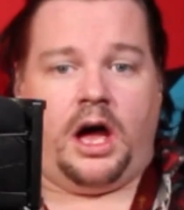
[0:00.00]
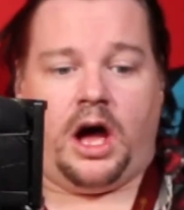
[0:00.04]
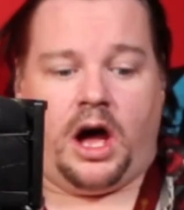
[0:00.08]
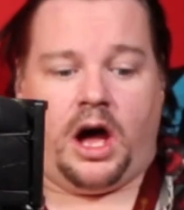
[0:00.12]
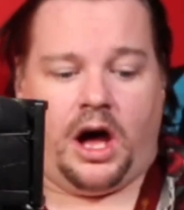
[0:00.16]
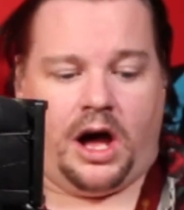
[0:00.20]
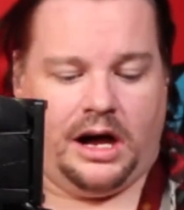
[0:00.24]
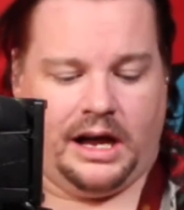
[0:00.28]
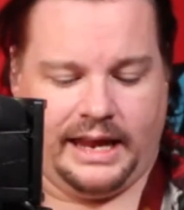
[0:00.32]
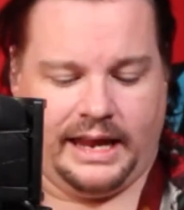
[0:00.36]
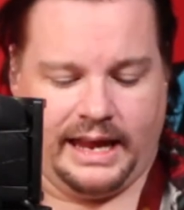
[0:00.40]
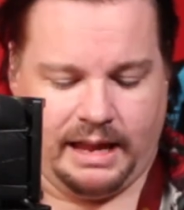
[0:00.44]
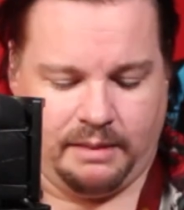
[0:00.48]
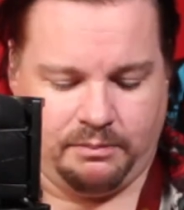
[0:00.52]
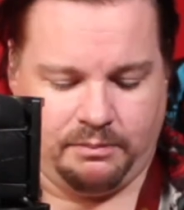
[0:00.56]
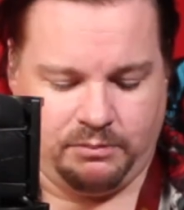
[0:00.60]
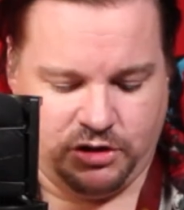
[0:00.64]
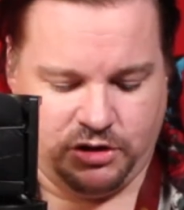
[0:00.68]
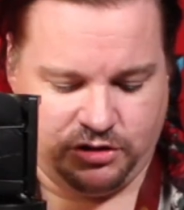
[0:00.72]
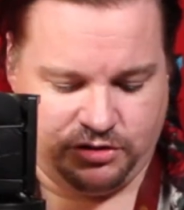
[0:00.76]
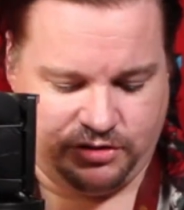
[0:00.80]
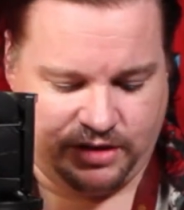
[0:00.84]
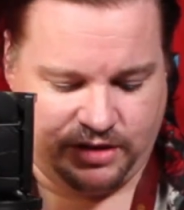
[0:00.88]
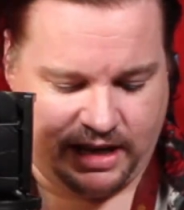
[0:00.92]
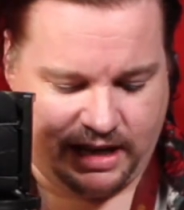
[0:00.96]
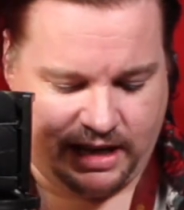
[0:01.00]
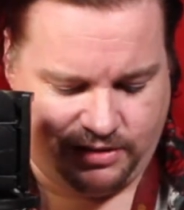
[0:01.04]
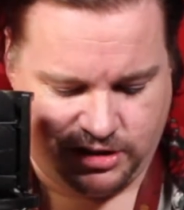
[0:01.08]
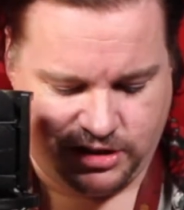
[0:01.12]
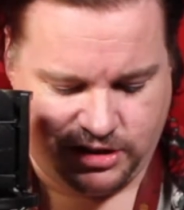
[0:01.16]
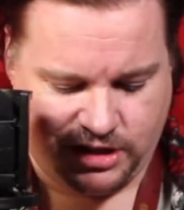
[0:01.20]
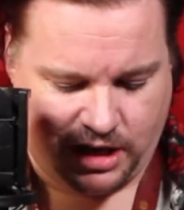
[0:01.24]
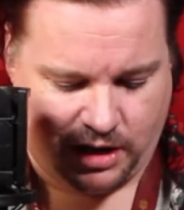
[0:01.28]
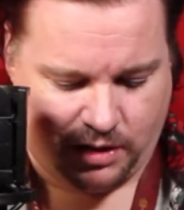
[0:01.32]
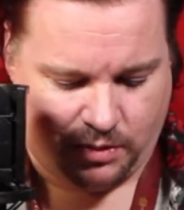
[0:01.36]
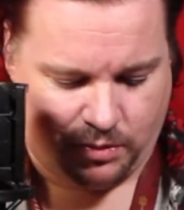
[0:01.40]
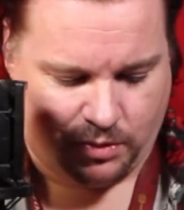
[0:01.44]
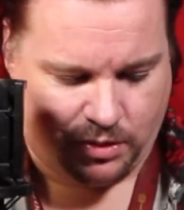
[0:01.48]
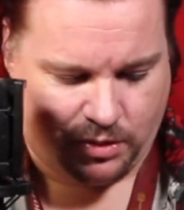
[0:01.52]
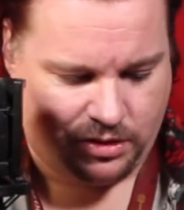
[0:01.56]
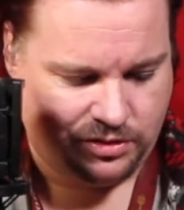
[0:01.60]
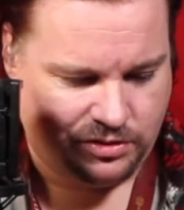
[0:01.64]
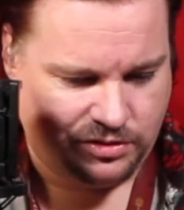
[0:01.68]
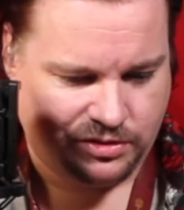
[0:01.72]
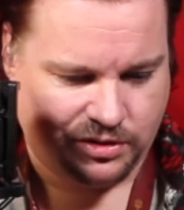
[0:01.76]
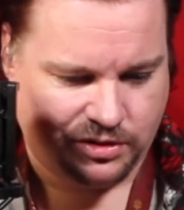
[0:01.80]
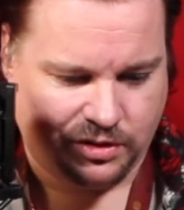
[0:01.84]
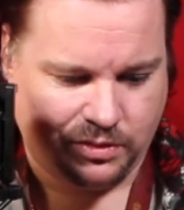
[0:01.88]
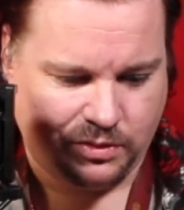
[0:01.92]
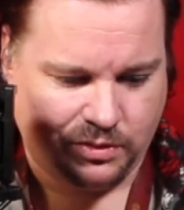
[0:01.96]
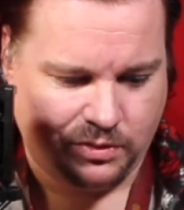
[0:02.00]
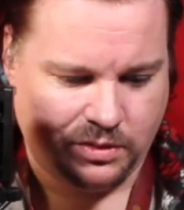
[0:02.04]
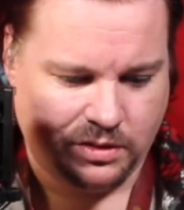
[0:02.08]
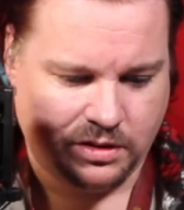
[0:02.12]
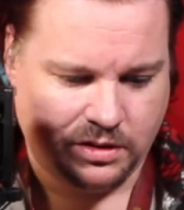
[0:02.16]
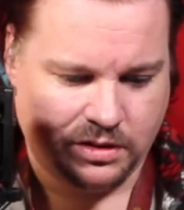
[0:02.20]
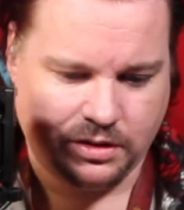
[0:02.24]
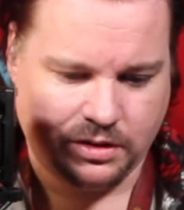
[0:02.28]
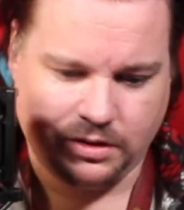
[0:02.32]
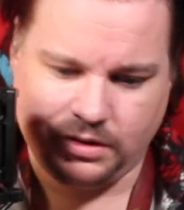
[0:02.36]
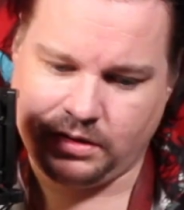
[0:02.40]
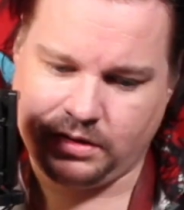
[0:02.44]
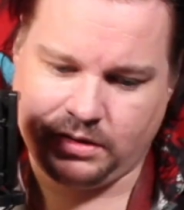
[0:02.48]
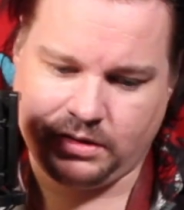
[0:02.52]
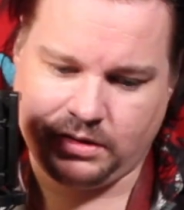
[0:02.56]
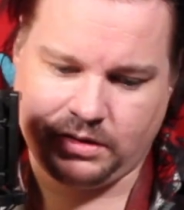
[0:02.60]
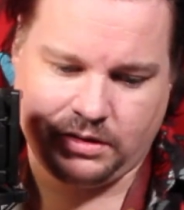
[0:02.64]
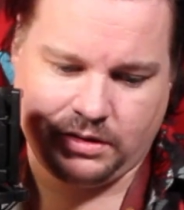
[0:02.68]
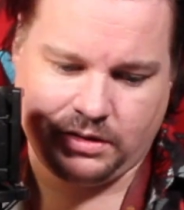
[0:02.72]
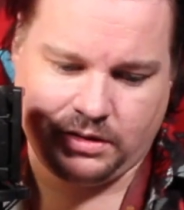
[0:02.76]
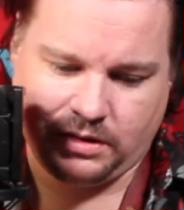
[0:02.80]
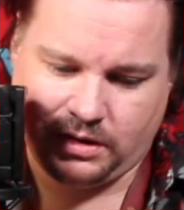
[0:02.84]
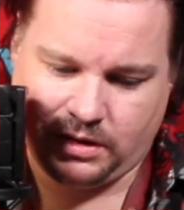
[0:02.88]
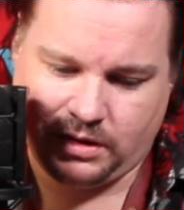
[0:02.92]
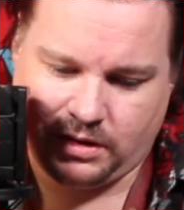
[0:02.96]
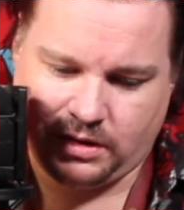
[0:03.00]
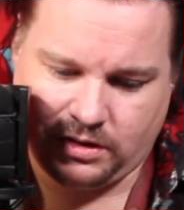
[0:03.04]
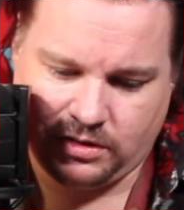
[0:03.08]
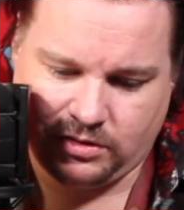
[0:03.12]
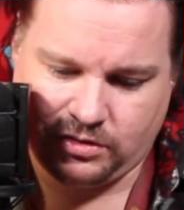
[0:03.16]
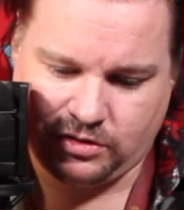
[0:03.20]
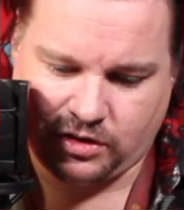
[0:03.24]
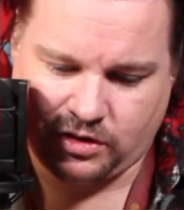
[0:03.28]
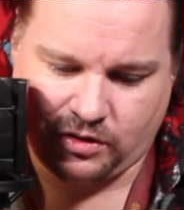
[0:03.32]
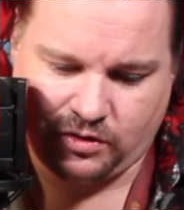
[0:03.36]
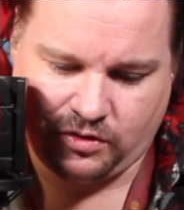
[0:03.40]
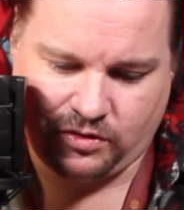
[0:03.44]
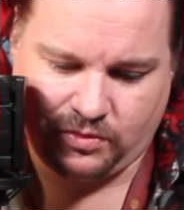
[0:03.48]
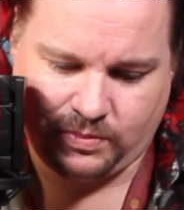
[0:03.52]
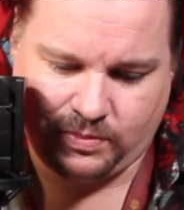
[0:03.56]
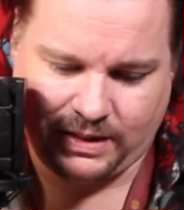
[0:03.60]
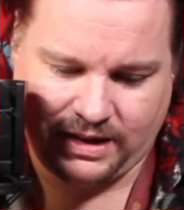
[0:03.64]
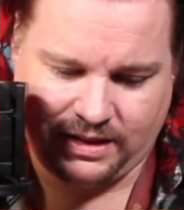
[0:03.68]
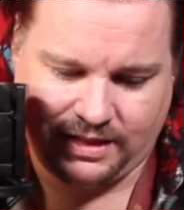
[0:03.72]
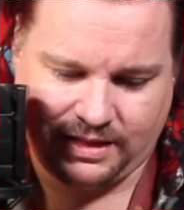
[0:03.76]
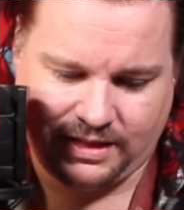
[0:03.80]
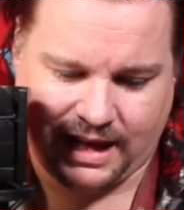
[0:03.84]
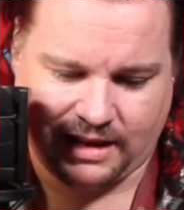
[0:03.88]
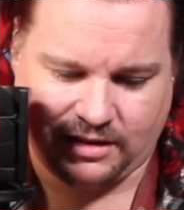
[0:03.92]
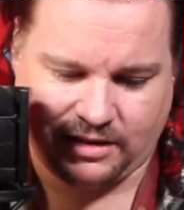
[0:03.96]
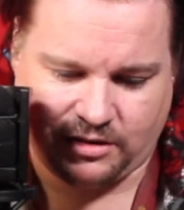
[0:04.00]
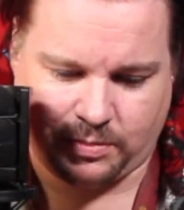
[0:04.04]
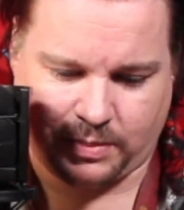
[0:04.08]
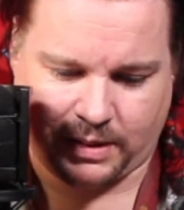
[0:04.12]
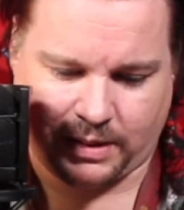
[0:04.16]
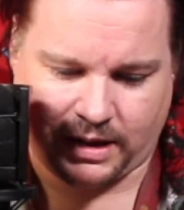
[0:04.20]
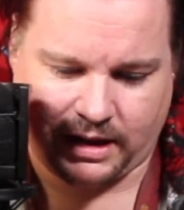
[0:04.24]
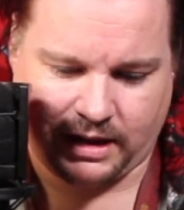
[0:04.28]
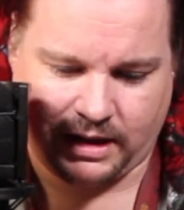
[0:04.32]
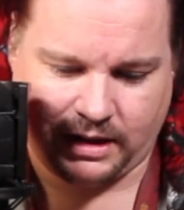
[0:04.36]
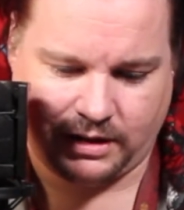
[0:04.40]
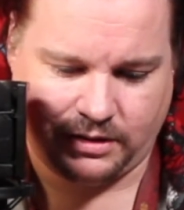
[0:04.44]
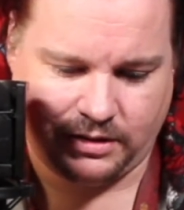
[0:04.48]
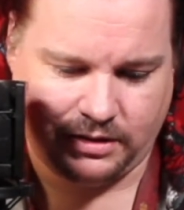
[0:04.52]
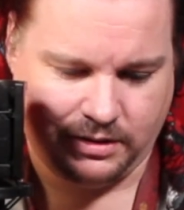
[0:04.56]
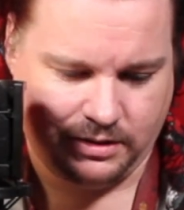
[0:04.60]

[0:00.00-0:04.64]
I am just out the shower, so it shouldn't be that bad.